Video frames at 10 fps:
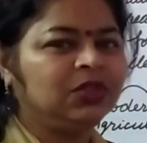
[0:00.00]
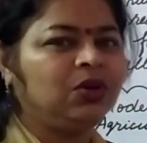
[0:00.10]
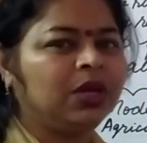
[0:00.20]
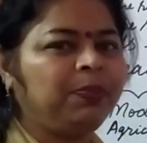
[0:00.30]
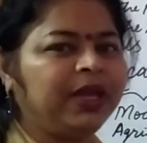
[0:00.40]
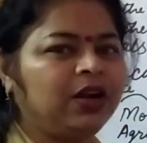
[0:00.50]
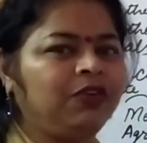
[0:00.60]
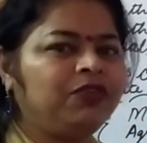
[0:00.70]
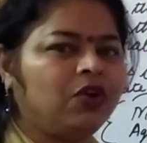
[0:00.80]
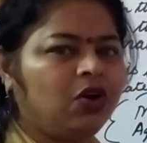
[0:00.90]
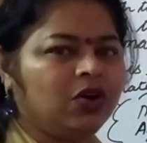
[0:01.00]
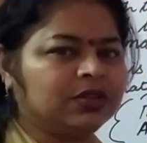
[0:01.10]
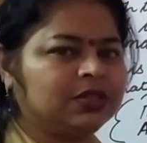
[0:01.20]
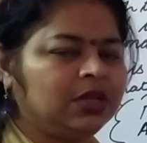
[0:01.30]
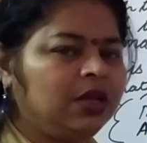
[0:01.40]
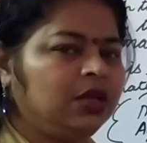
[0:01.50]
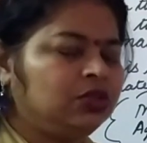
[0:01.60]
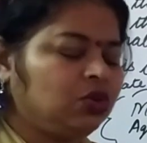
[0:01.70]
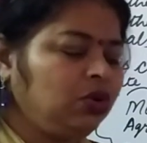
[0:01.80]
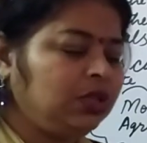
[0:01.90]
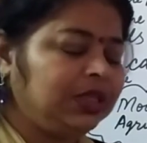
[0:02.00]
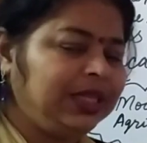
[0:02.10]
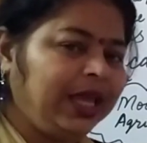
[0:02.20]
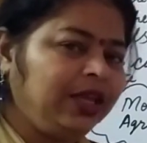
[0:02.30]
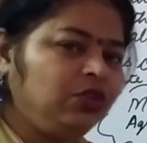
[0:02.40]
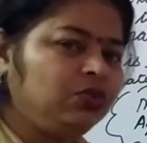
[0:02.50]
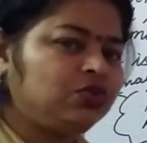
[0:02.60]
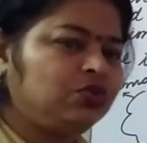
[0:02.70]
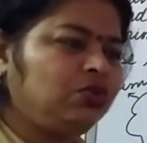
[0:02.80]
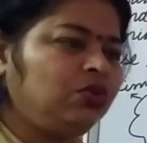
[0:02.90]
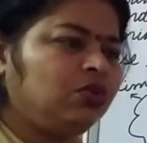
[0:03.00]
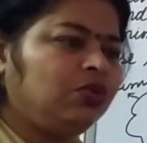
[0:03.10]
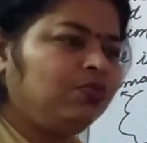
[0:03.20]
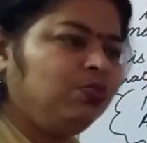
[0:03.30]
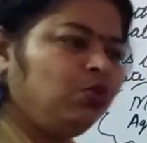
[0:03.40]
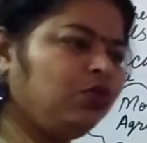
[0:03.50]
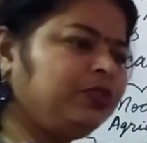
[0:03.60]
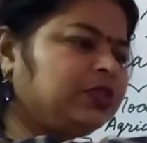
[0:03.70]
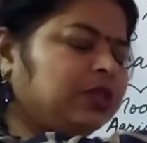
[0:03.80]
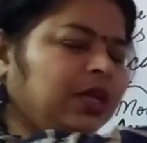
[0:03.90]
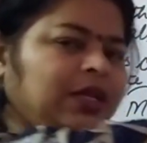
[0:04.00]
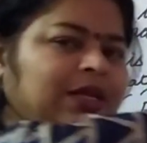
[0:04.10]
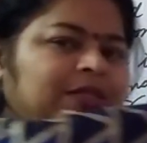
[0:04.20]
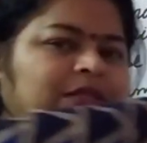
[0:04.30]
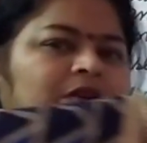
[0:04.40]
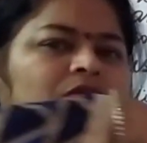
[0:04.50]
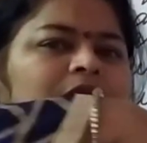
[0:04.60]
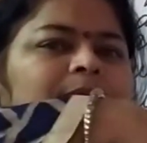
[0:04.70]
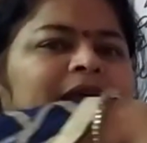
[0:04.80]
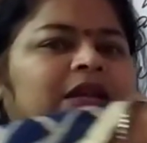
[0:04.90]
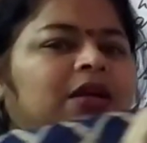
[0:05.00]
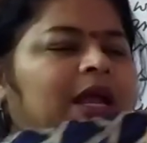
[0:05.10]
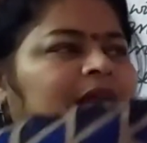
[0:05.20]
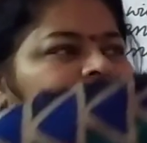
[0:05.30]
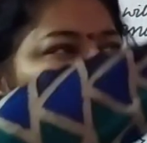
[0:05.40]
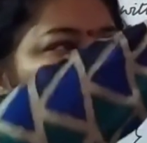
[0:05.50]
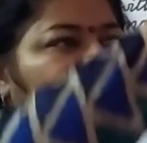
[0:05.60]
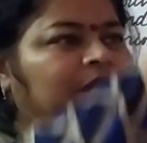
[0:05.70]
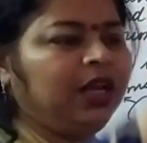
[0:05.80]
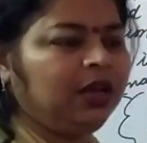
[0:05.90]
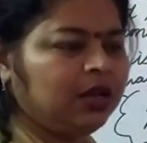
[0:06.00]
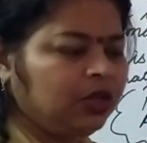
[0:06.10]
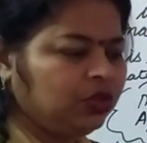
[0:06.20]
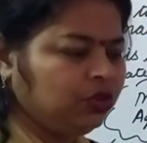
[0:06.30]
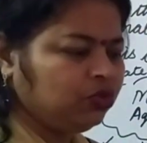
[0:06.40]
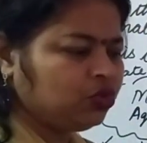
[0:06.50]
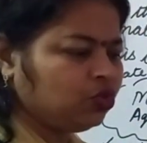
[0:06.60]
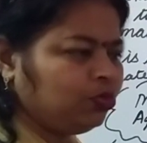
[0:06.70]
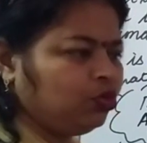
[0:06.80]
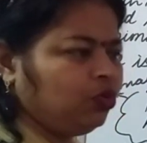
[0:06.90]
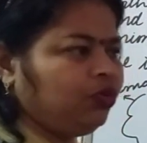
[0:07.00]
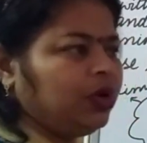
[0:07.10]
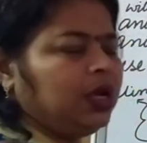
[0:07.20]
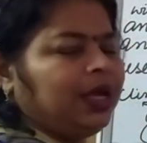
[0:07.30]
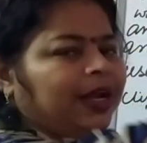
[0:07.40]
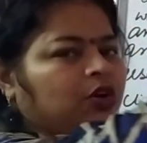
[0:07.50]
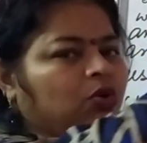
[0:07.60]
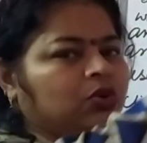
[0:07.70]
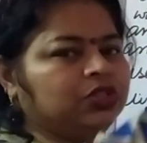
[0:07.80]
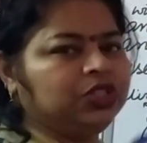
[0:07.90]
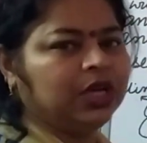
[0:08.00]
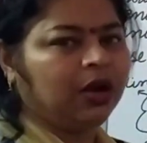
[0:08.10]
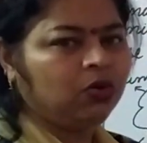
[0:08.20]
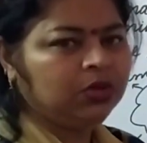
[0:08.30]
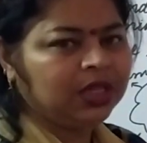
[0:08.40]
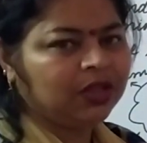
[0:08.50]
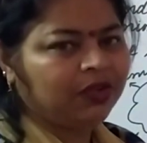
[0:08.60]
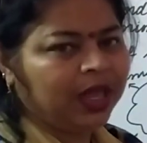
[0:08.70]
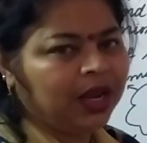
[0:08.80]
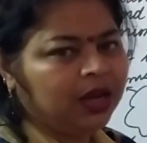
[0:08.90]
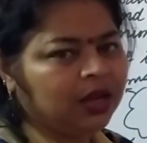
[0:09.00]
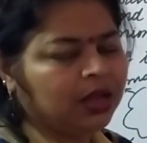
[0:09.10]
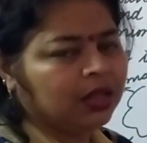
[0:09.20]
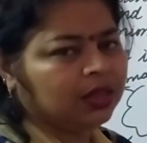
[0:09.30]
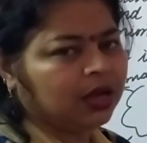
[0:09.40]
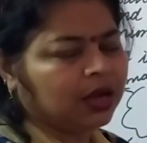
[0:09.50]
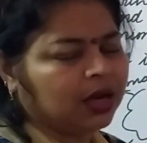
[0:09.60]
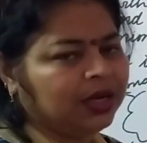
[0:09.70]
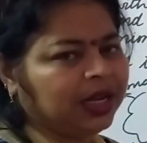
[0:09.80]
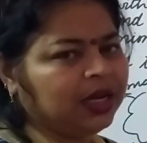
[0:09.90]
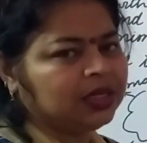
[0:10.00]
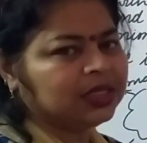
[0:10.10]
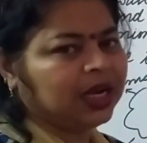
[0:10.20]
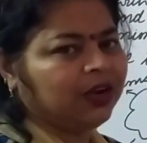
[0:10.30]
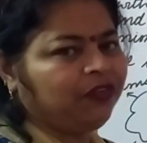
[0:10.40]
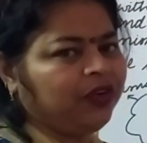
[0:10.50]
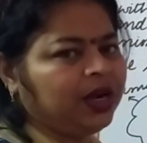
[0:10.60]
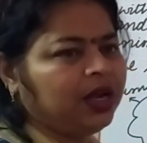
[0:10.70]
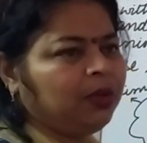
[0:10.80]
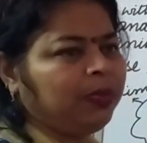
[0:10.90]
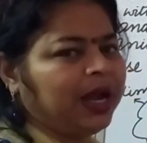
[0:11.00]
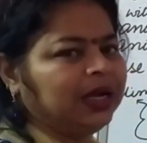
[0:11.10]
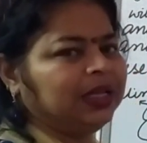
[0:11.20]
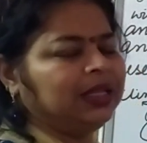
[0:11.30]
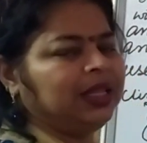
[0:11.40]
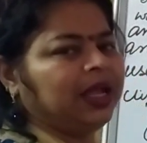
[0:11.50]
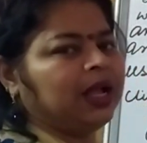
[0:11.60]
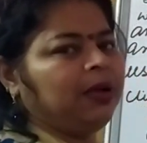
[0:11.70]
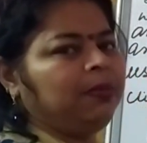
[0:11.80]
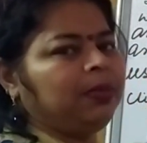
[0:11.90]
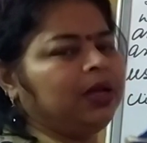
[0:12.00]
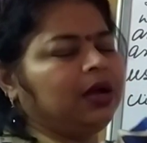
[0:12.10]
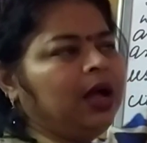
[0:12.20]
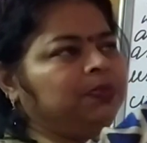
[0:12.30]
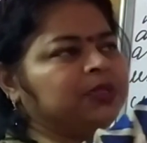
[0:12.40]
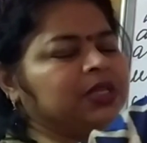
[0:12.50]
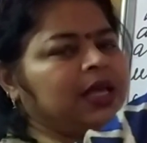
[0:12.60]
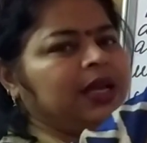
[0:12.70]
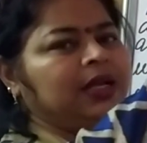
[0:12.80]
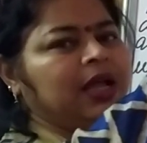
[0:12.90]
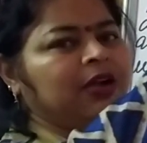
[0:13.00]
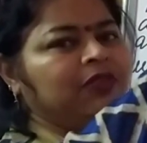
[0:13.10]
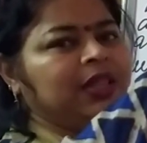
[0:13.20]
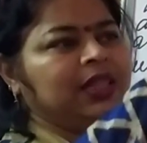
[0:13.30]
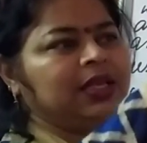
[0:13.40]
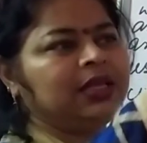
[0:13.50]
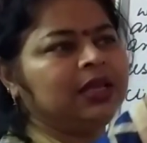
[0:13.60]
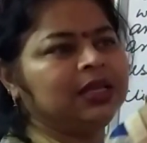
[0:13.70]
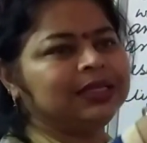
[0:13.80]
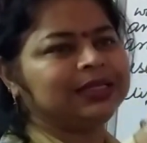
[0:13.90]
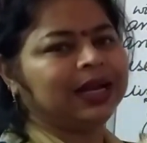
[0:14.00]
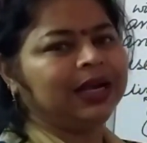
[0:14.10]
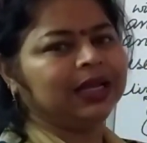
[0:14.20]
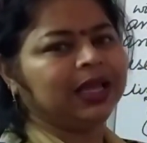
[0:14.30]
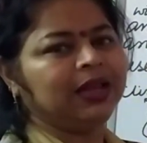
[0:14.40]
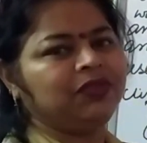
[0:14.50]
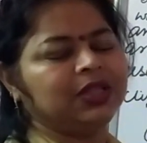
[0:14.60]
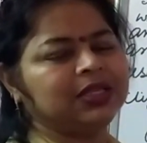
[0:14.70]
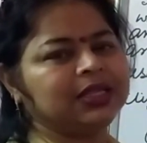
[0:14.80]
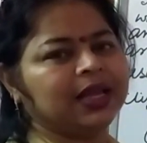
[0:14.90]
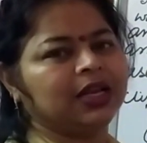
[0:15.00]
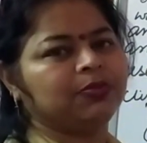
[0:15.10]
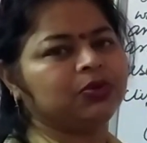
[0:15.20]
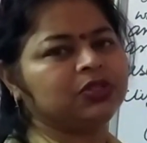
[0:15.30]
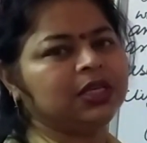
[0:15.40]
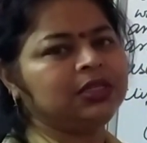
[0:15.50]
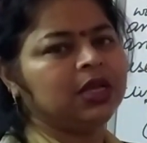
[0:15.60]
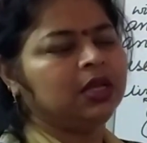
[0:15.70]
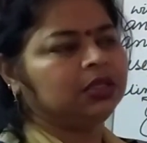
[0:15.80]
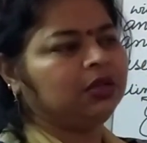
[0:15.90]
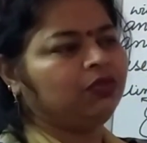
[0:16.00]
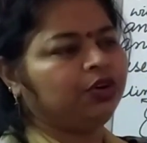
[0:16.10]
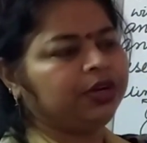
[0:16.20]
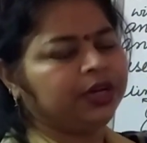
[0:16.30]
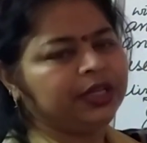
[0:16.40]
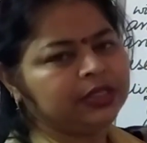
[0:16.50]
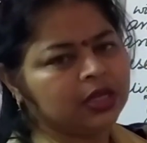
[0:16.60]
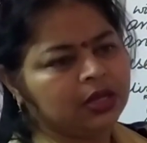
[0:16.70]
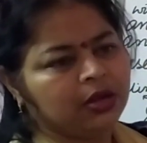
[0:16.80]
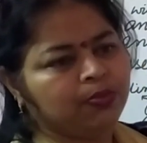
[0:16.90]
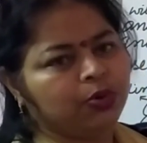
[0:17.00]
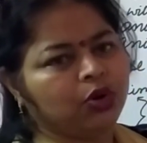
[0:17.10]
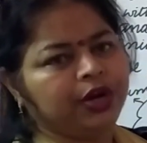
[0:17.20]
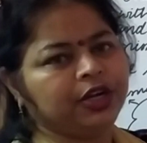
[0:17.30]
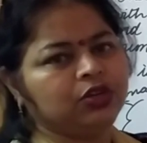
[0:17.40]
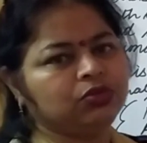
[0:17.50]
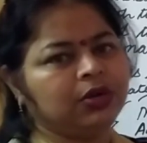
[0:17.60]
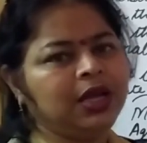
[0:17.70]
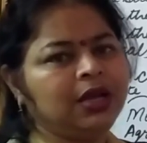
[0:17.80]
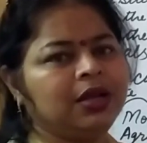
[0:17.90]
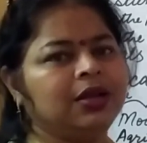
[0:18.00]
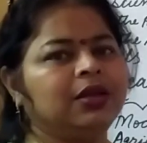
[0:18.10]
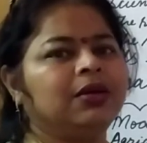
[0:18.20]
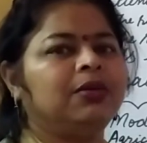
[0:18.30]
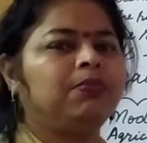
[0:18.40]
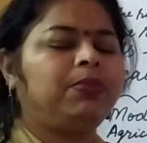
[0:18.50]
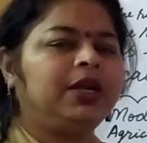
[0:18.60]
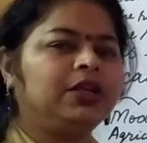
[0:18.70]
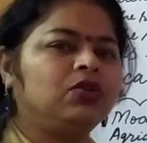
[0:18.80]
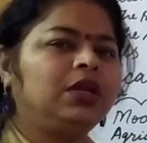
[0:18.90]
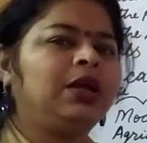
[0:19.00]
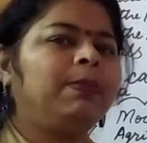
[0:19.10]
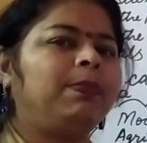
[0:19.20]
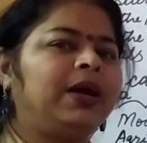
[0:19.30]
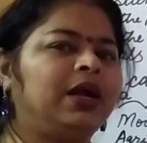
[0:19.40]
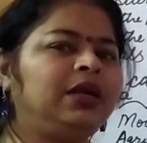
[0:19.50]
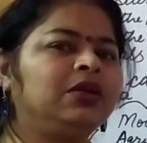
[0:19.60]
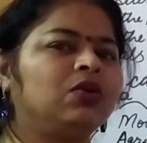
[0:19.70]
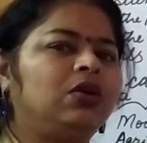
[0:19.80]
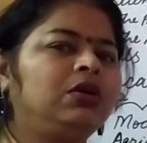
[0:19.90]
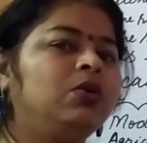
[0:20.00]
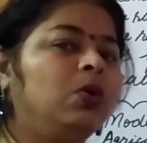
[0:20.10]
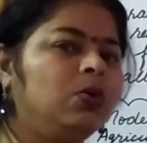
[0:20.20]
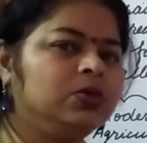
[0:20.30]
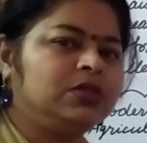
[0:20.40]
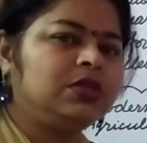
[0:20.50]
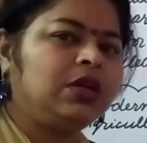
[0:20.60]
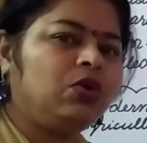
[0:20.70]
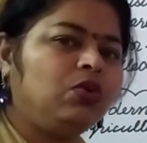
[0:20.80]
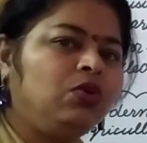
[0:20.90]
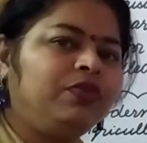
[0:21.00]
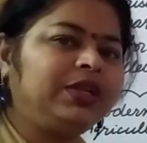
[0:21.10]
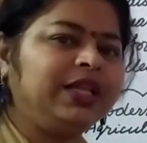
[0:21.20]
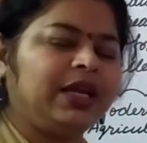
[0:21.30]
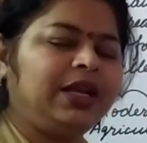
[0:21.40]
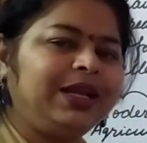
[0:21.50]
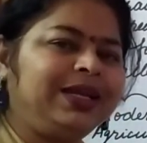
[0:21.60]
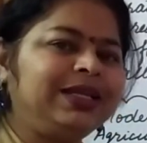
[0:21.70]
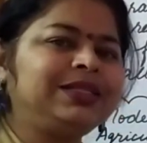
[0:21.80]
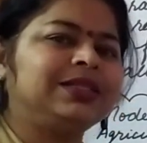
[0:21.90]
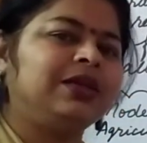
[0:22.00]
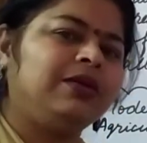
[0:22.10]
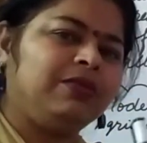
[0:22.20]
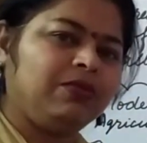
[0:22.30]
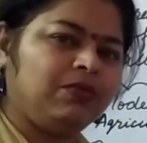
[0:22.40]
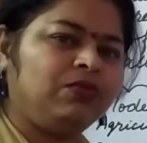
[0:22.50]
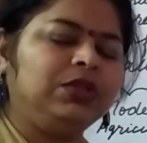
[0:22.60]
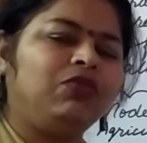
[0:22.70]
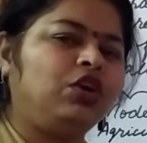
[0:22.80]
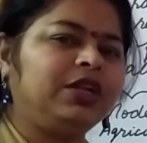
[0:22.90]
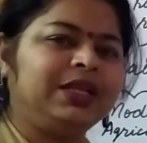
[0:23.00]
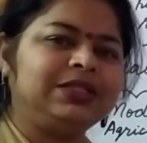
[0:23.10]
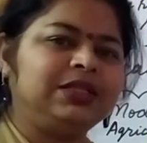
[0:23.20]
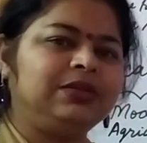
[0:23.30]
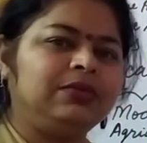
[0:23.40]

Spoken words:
Okay, pair of ox. So they used to move in a circular manner, and that wheel used to move. It goes down in the well, the containers get filled up, and then they come upside, and when they start again with the cyclic process, the water is poured into a particular part called hose. Over there it is, the water is